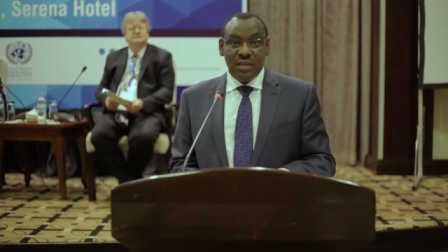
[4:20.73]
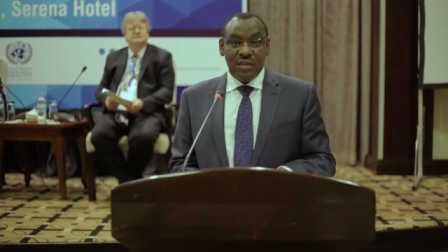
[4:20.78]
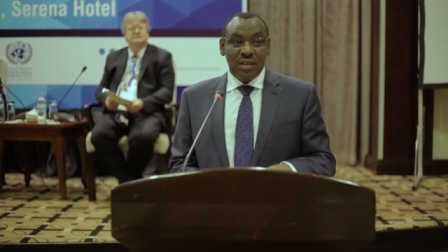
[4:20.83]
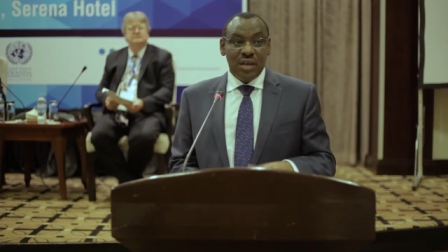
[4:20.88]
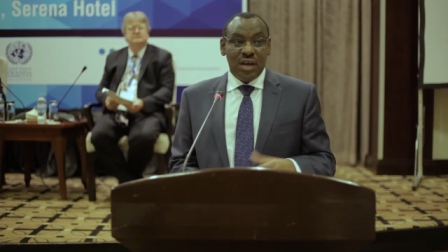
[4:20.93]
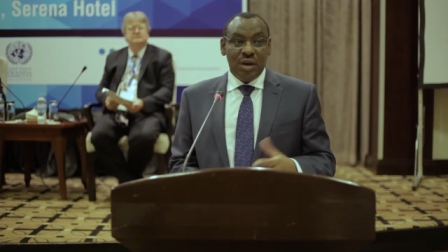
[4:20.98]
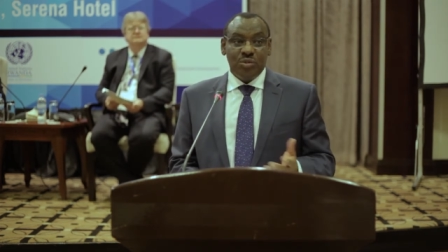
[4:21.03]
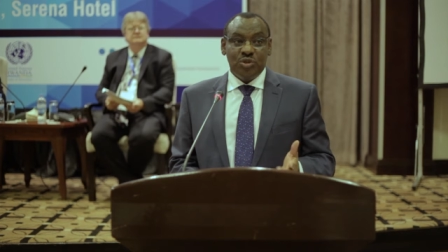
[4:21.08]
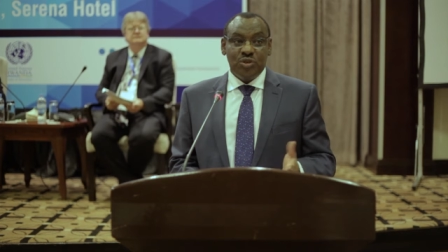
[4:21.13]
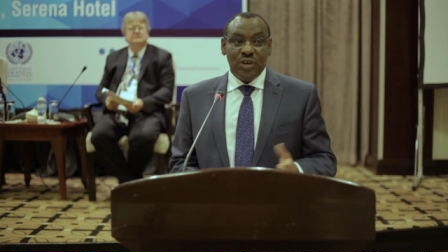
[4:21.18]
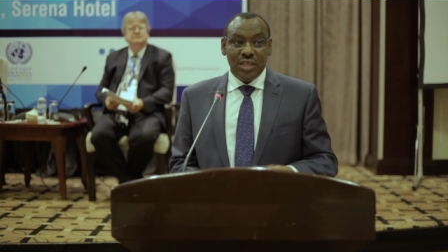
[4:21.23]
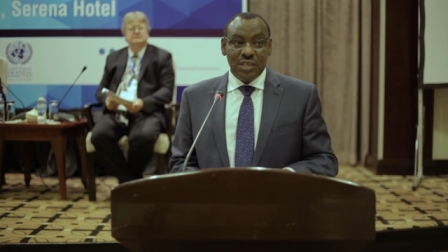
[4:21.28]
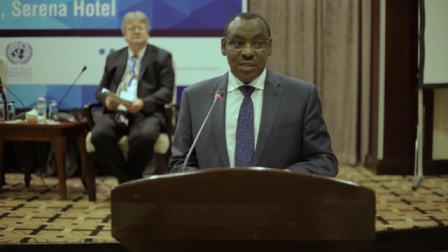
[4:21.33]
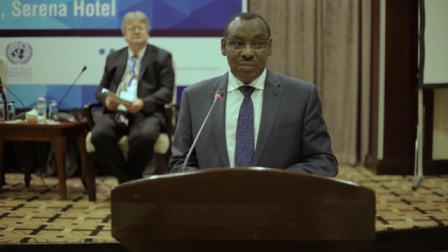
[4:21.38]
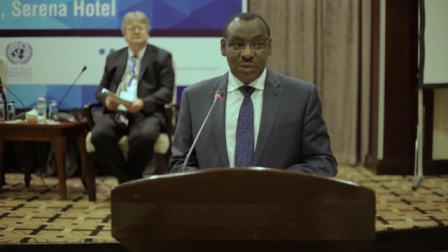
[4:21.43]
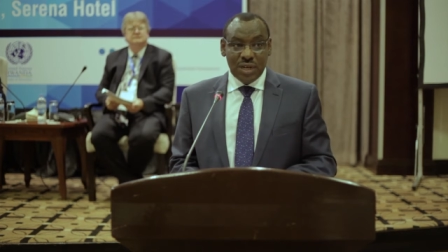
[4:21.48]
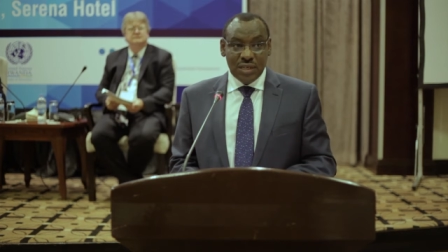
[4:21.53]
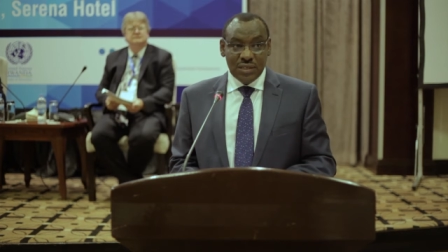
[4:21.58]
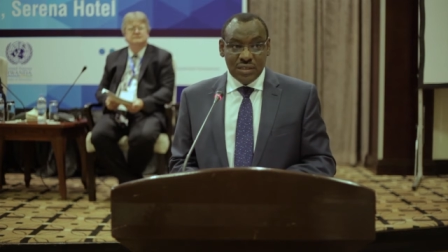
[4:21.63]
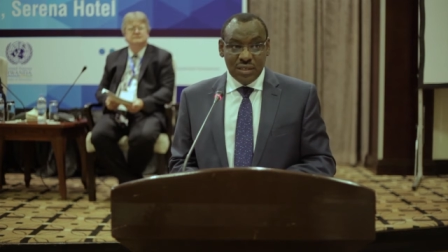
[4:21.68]
they're up to
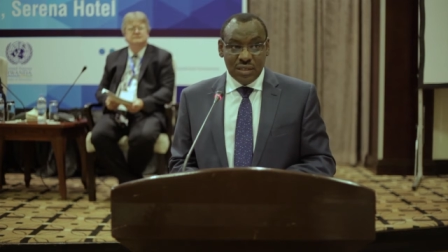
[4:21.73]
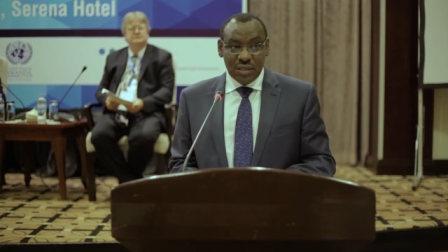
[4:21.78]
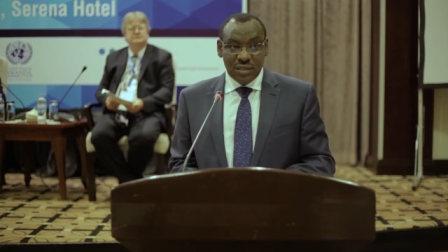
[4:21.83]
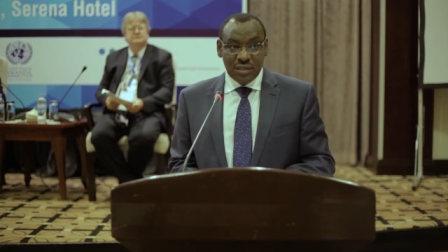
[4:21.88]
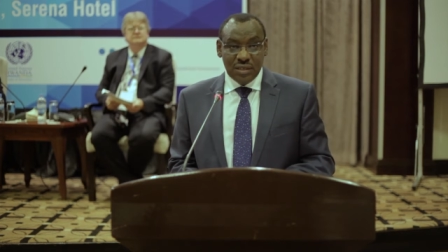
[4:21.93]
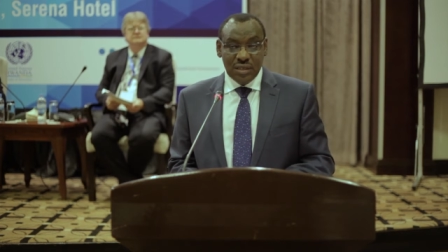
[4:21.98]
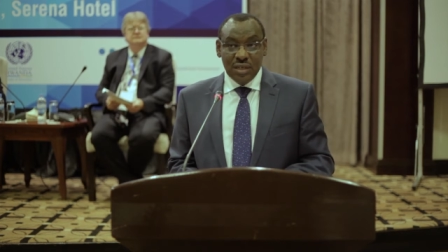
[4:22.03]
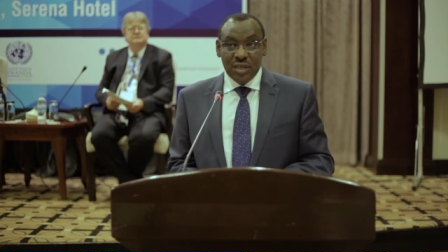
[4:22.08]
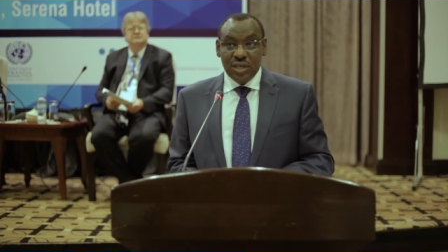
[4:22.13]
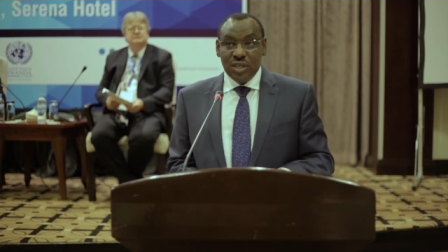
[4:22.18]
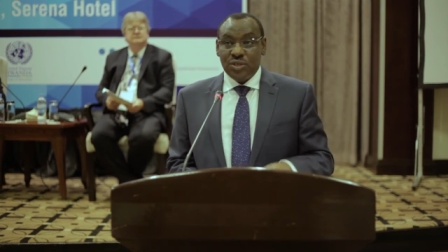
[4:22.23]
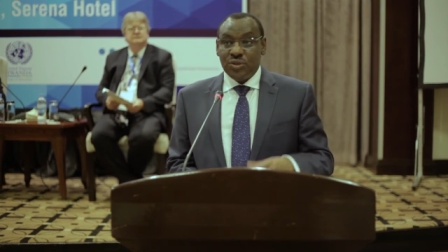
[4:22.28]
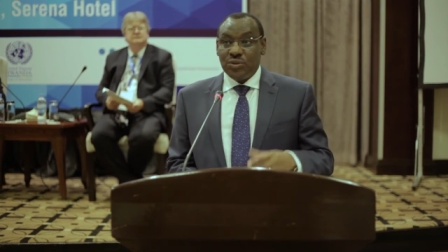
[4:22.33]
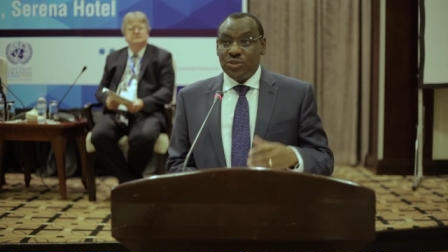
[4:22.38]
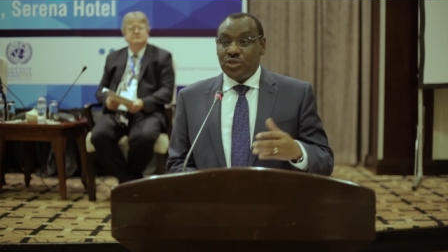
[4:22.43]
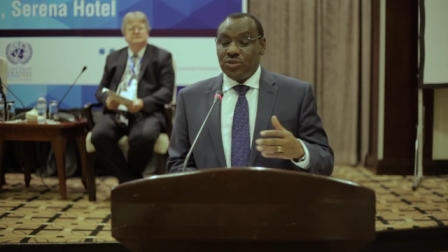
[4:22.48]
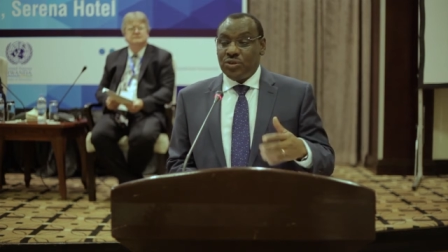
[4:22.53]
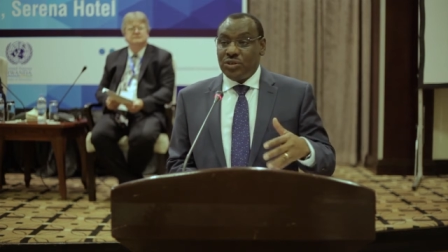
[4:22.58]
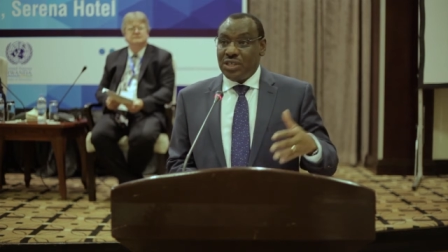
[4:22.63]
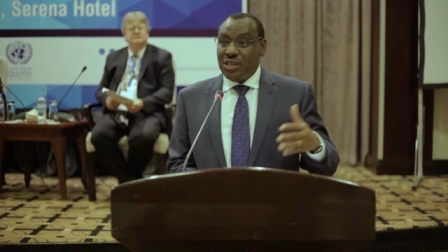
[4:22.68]
80%. So
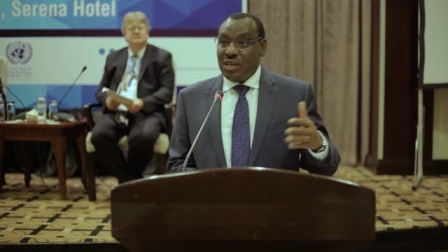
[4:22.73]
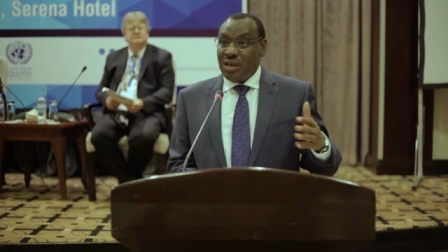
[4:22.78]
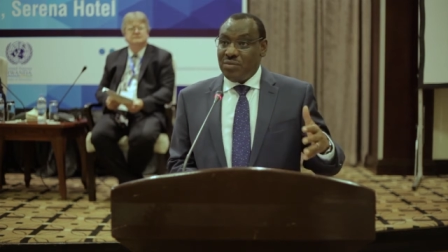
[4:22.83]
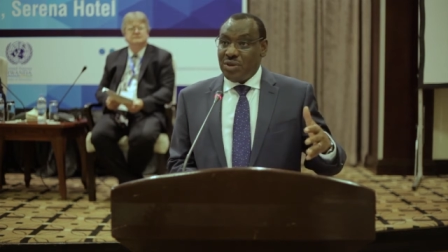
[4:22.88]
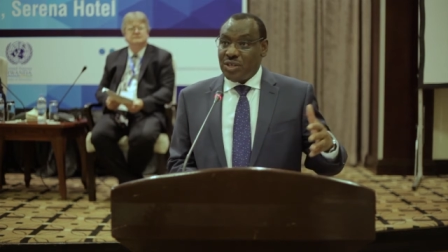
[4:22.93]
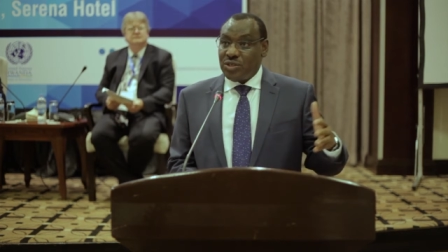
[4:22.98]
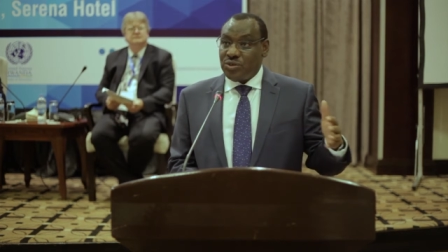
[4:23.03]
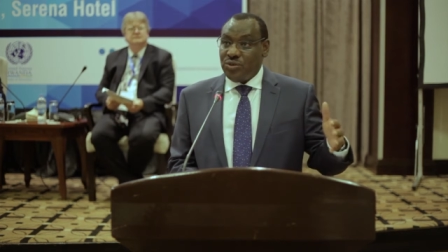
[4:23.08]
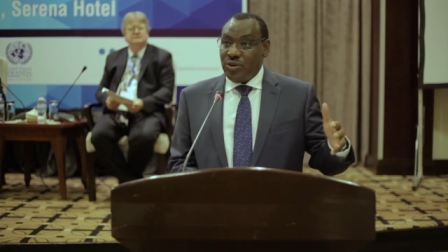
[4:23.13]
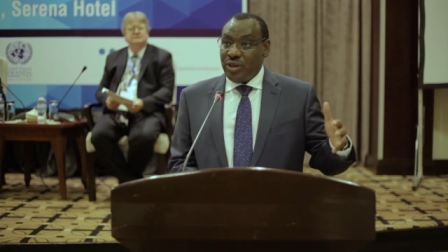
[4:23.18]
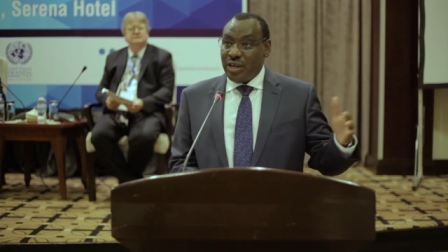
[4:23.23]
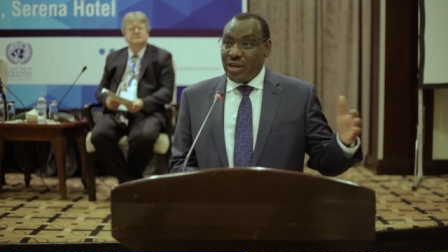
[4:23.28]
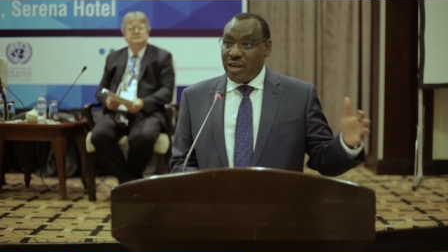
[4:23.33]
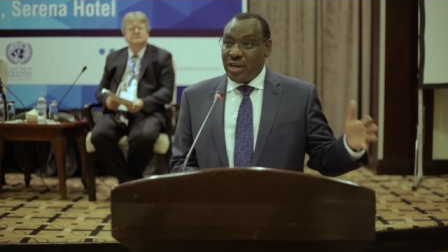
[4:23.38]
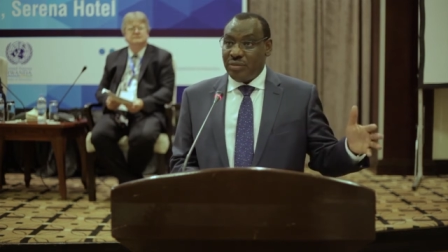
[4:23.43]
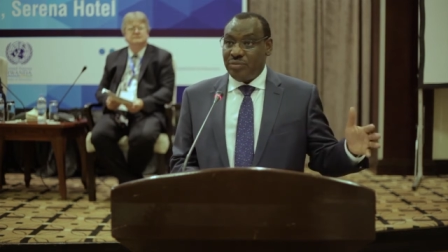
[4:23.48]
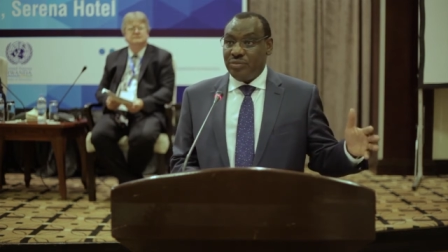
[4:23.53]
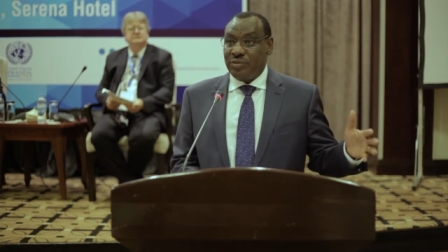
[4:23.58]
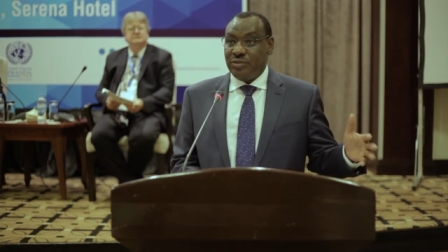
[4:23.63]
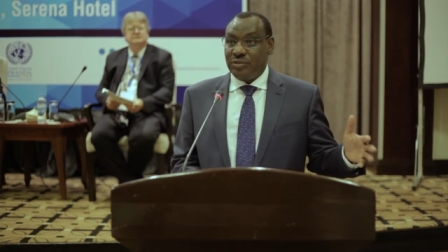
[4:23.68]
we saw the numbers going
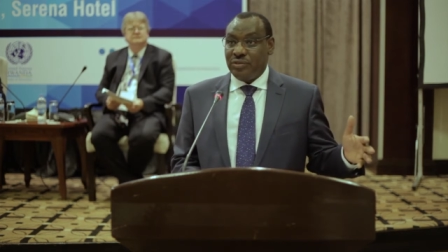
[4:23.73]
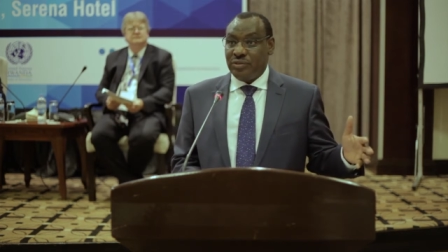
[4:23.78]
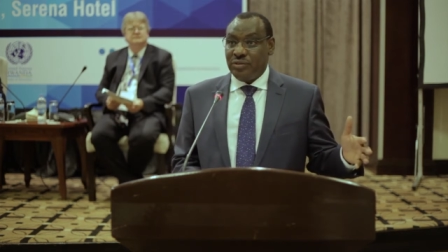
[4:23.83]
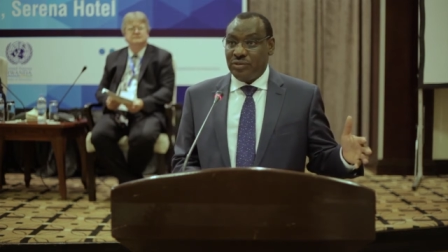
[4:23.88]
up.